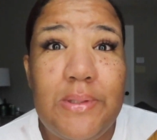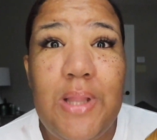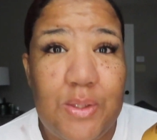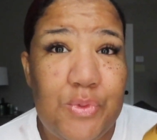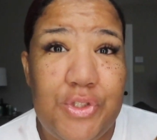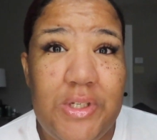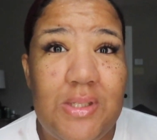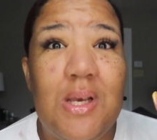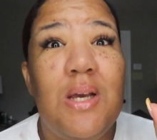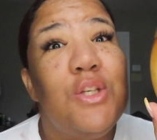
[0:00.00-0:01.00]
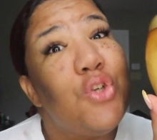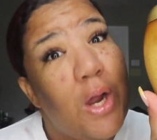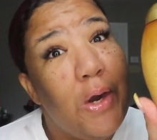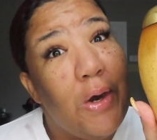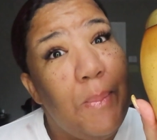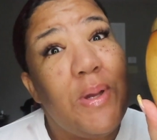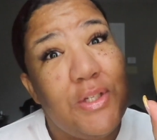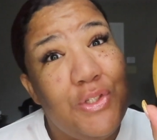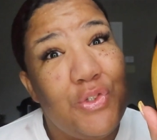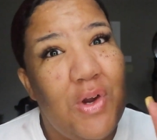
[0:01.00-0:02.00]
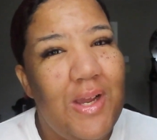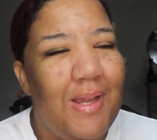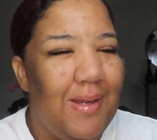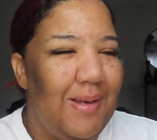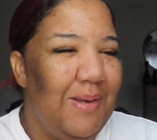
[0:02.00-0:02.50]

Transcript: that's what she is try her because she's great